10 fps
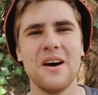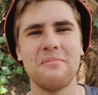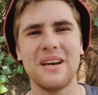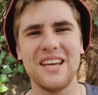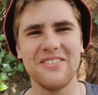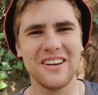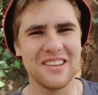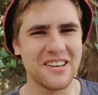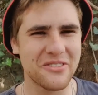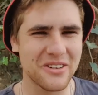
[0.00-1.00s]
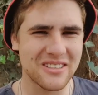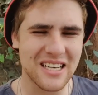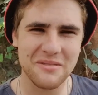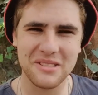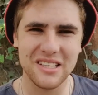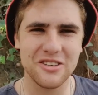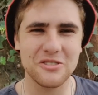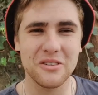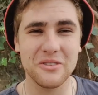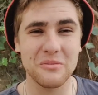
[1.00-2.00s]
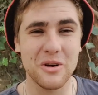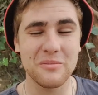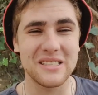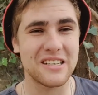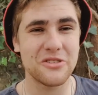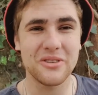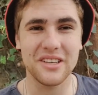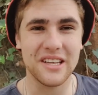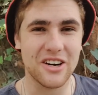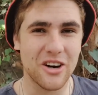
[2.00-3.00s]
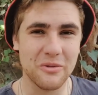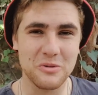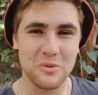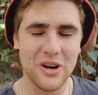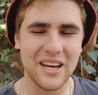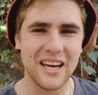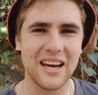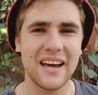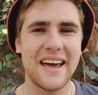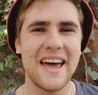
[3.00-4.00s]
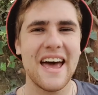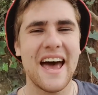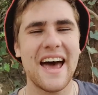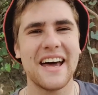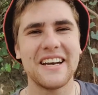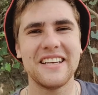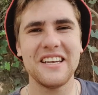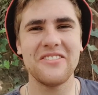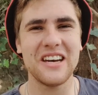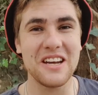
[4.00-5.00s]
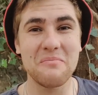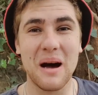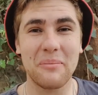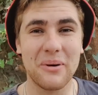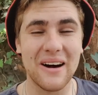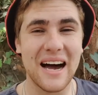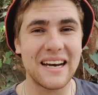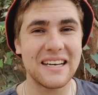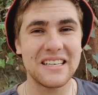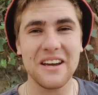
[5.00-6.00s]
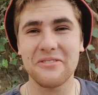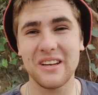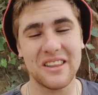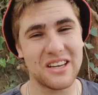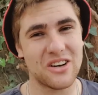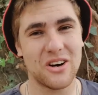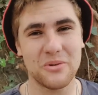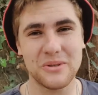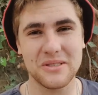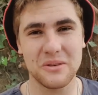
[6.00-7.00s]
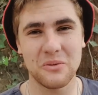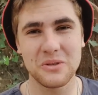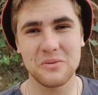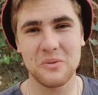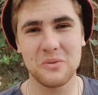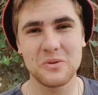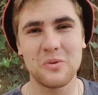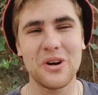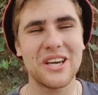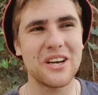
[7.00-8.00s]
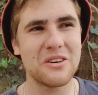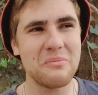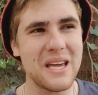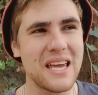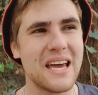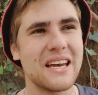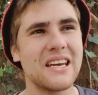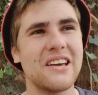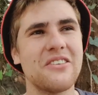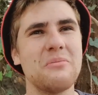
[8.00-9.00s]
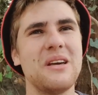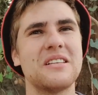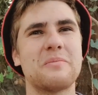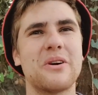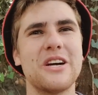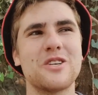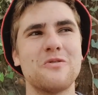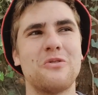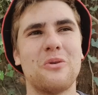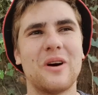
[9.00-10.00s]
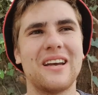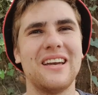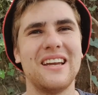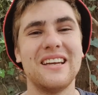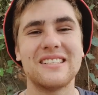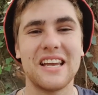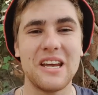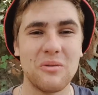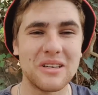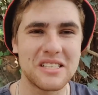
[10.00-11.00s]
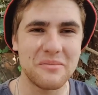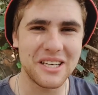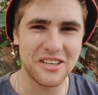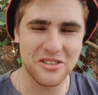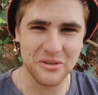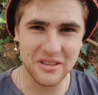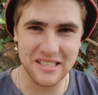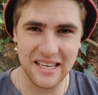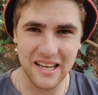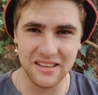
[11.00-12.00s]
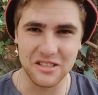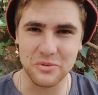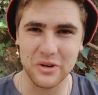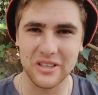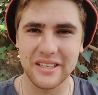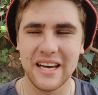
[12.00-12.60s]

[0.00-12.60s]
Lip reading: But even in the difficult times and in those difficult moments, I do think that God was working. And even in my pride, I definitely think God was working on me and giving me inspiration for what it is that He wanted me to do in this world,